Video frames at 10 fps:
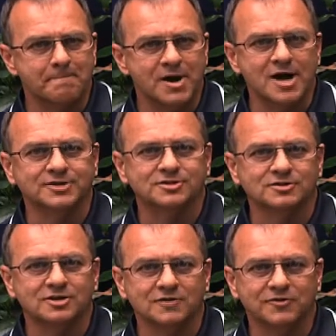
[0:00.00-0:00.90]
But
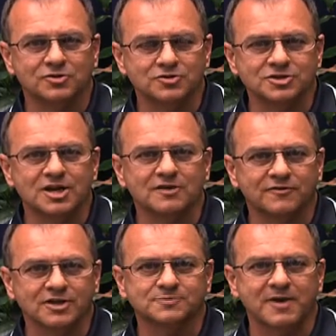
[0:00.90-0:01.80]
if you use any
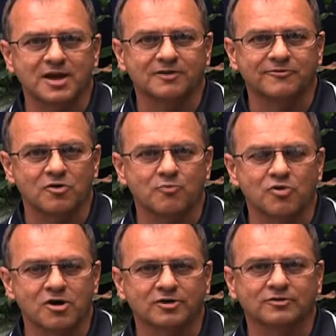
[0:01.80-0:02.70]
expanding foam
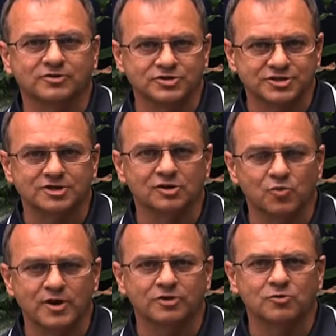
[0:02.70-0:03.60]
product to seal a
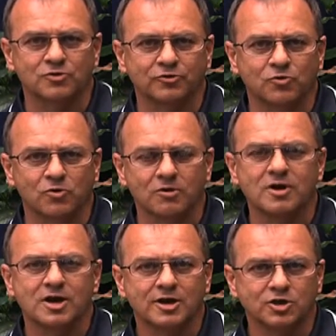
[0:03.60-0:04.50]
window or a door,